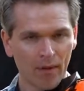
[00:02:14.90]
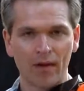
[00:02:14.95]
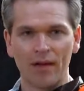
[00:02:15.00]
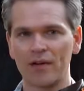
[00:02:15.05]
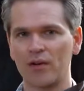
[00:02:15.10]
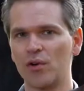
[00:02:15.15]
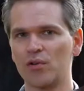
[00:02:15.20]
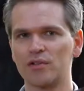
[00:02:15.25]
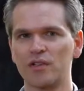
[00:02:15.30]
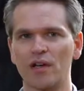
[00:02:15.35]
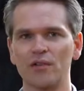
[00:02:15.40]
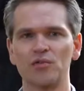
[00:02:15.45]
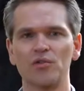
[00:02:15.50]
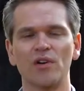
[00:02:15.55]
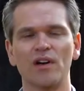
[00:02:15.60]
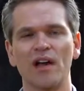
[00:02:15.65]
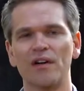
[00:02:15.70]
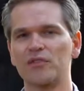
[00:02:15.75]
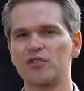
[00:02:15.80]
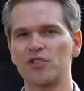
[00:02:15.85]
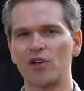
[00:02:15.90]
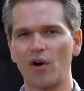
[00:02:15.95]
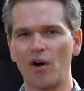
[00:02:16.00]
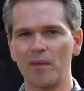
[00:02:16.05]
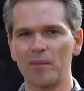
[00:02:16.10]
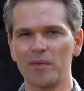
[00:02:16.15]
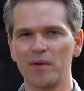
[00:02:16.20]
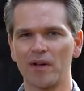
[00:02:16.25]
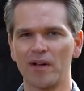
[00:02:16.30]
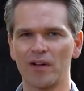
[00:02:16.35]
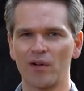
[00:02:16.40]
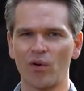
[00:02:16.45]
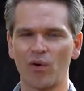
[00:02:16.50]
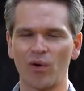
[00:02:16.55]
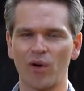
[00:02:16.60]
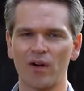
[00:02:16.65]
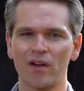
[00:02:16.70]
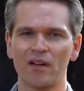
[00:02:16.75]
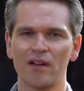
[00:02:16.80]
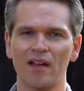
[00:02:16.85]
It goes on to an F sharp
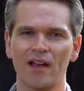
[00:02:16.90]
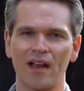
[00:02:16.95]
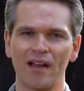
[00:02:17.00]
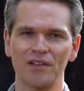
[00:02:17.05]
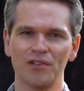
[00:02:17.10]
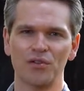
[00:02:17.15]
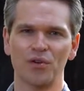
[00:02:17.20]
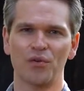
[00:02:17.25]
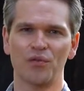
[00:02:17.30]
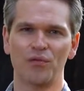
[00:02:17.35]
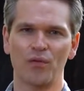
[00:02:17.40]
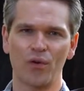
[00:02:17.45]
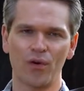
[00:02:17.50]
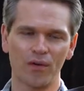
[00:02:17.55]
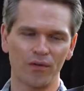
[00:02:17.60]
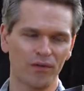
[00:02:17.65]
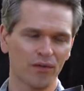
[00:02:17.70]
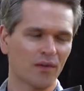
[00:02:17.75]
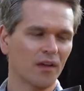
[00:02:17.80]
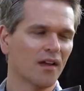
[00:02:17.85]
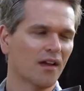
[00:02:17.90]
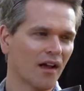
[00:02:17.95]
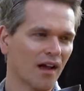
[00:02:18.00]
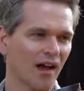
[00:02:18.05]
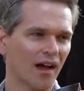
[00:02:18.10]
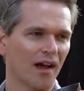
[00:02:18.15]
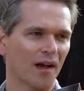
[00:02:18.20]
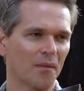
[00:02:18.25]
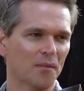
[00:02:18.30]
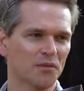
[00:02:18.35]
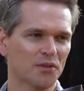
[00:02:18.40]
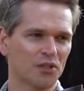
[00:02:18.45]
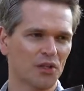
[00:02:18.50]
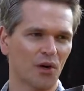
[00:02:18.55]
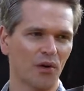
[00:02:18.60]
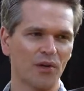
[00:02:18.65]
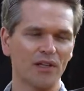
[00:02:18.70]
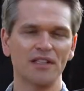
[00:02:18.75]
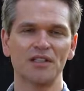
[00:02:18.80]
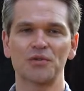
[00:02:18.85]
chord and so forth.
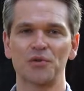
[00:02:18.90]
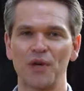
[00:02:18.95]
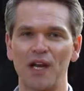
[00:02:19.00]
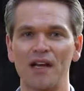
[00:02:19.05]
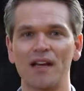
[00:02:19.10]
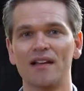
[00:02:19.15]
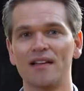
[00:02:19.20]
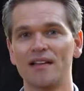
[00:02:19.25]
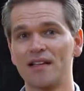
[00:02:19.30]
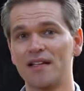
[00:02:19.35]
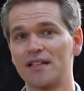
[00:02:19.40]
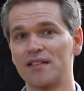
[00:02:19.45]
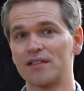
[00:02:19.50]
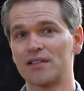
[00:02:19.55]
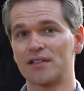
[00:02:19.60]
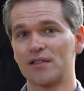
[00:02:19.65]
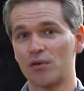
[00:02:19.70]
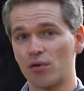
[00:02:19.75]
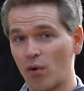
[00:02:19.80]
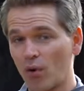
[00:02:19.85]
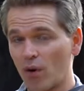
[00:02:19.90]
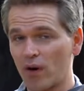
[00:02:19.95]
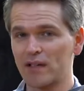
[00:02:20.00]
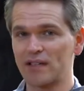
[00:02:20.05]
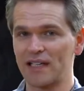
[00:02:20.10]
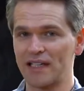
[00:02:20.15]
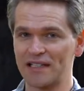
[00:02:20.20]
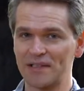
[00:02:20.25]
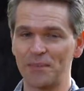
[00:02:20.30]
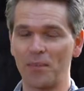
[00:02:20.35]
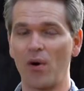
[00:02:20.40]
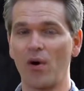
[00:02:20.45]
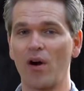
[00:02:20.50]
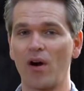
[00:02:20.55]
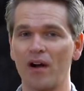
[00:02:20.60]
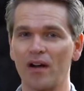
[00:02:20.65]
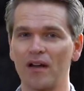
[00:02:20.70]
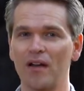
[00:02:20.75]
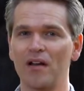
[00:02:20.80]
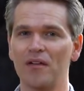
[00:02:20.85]
So he's creating these chords as
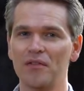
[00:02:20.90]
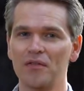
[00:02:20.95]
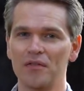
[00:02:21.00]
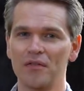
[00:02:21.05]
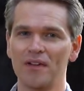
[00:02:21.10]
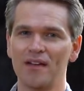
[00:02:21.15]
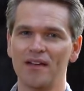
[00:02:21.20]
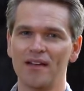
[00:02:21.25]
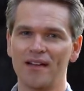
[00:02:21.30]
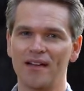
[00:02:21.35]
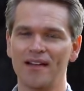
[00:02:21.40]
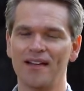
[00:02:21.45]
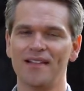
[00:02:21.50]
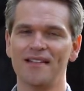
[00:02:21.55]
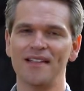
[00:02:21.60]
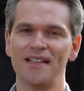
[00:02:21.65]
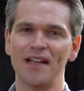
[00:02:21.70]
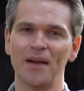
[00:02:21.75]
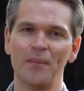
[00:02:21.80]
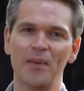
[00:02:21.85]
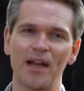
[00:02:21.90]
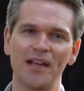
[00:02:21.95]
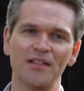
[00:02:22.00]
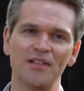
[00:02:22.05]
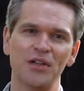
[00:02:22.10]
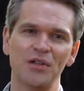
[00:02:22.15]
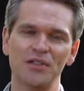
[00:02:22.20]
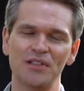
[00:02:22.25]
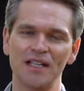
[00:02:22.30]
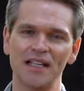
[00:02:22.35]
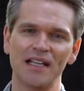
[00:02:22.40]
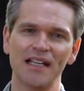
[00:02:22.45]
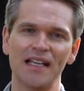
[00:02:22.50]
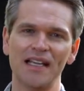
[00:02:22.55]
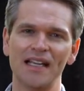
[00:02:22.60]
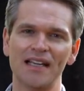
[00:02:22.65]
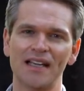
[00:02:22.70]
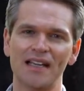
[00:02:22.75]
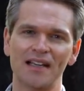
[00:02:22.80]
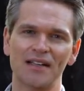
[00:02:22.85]
part of the arpeggio
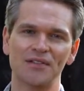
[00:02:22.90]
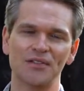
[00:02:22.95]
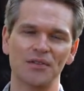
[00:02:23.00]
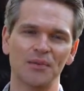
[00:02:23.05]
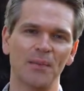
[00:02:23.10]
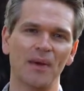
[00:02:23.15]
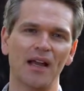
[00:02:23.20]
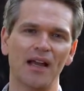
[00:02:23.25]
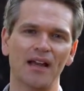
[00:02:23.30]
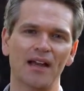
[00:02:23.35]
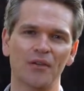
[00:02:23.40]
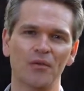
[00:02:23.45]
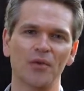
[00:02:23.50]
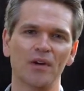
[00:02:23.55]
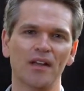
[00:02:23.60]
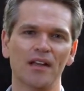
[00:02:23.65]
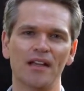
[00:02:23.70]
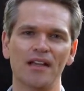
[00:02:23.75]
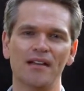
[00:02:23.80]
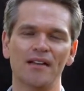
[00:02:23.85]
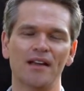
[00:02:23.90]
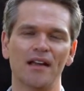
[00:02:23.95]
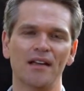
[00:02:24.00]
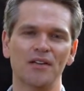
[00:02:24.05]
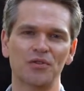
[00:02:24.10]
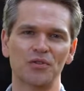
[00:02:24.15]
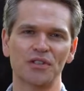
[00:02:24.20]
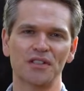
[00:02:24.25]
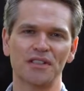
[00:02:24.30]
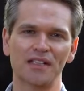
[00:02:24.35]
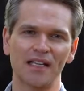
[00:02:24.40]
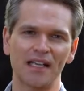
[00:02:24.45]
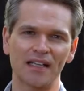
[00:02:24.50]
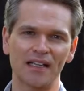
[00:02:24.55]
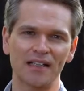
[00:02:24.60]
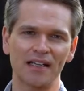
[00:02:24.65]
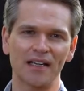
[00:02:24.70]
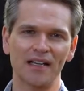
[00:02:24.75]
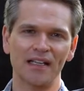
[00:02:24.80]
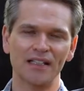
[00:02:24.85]
technique to make a really
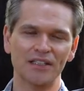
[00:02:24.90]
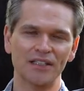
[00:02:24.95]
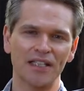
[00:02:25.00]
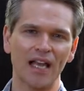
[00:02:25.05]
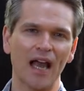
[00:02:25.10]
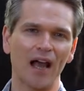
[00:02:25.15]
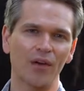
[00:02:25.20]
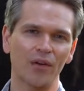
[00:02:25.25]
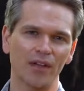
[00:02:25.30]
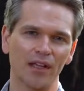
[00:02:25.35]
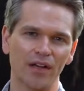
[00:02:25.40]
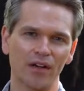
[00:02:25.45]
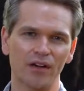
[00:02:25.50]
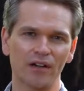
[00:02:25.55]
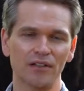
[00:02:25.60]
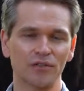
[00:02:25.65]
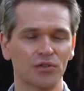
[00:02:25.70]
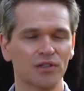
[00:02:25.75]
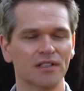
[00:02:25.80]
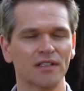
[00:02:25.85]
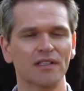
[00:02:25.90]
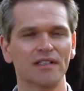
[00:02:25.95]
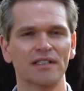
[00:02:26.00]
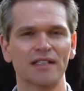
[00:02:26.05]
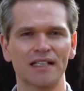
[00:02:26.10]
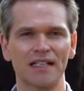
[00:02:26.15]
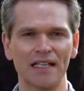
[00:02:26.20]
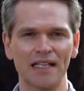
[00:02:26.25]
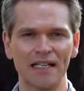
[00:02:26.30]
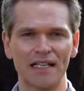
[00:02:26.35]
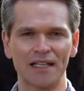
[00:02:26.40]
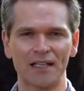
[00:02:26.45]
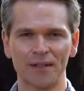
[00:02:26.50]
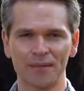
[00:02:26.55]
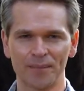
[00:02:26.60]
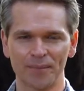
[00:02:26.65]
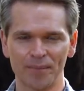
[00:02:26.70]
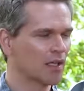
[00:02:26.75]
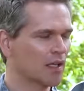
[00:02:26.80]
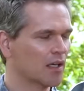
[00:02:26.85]
interesting sound there, interesting technique.
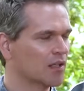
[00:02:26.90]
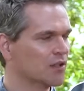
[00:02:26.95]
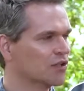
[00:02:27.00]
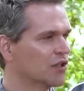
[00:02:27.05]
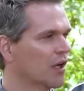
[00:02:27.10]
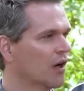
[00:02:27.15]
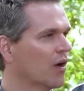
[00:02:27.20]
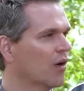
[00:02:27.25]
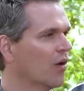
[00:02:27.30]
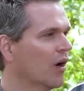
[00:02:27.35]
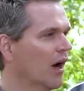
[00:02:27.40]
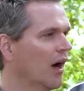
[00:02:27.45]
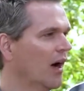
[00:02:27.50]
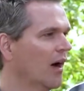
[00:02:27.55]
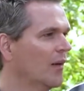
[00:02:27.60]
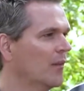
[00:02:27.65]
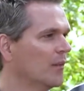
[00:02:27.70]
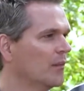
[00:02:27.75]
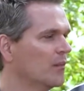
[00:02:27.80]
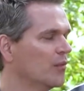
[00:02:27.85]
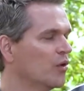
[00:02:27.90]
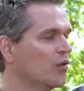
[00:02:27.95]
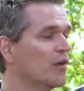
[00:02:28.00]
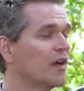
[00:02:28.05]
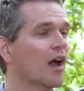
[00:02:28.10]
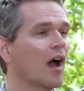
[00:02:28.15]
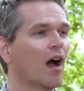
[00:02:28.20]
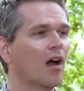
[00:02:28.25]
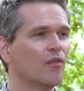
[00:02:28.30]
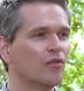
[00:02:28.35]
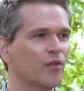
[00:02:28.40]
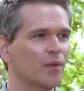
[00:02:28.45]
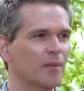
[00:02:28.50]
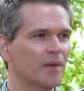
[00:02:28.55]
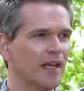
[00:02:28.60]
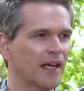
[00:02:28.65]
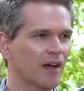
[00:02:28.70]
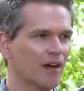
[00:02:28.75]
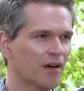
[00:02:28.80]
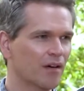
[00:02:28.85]
So moving on from
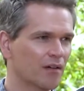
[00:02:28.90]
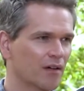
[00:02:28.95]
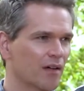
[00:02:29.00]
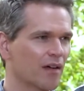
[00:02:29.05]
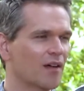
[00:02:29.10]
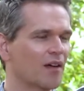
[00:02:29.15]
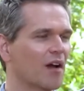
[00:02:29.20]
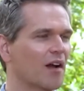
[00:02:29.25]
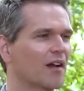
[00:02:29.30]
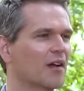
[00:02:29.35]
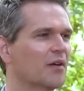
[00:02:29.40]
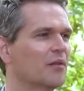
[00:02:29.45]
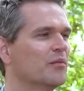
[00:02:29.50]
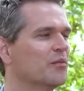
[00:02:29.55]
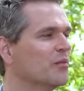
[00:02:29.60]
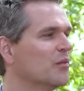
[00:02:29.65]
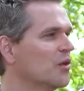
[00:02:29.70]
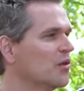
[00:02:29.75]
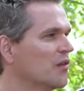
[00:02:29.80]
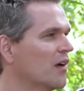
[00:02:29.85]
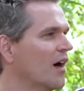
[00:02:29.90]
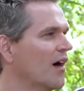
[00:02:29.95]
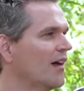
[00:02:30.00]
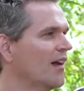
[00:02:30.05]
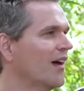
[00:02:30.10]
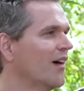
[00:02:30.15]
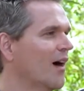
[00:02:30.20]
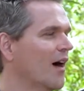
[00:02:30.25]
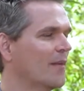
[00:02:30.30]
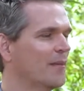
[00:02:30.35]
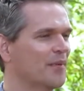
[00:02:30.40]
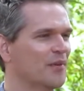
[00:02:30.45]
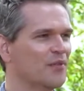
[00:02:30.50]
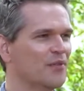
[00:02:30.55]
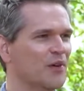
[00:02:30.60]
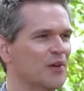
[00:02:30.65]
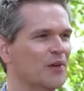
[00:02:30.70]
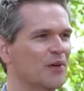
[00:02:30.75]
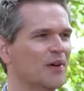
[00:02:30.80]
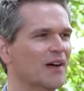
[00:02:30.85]
there, going to move on up a
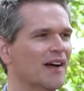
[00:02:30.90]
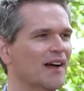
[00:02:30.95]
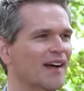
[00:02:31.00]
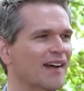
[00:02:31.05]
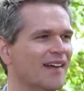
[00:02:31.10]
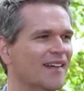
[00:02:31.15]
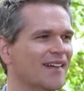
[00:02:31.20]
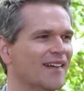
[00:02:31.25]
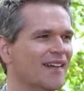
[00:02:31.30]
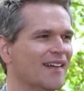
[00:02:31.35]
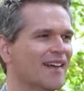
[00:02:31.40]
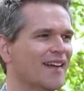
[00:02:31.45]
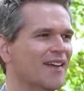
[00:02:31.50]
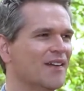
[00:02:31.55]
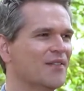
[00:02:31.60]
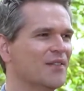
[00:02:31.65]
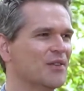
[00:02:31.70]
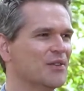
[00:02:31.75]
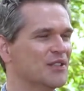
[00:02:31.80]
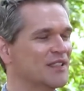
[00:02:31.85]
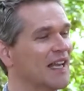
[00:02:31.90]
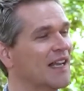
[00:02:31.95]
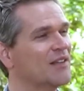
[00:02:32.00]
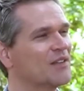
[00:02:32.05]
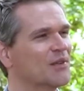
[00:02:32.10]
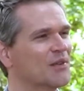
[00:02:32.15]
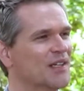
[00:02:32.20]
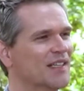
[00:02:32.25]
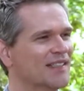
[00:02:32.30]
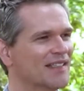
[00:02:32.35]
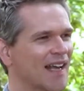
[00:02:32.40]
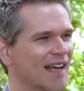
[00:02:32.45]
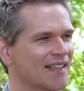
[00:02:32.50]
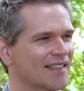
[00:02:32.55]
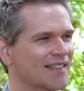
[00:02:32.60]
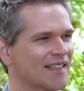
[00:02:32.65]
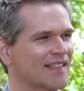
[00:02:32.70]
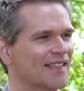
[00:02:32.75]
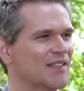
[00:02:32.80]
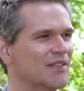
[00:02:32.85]
few centuries
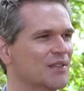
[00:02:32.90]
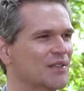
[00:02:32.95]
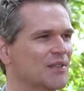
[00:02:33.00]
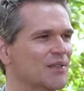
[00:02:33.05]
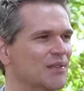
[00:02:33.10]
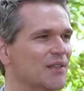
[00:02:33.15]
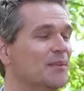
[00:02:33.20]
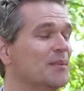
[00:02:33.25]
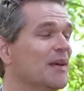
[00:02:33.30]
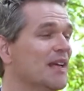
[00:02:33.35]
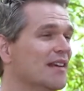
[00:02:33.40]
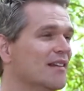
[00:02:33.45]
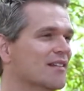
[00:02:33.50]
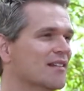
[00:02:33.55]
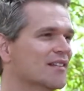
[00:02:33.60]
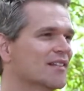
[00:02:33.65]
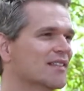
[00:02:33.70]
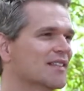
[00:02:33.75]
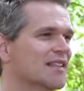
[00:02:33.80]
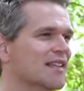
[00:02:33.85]
actually to the Beatles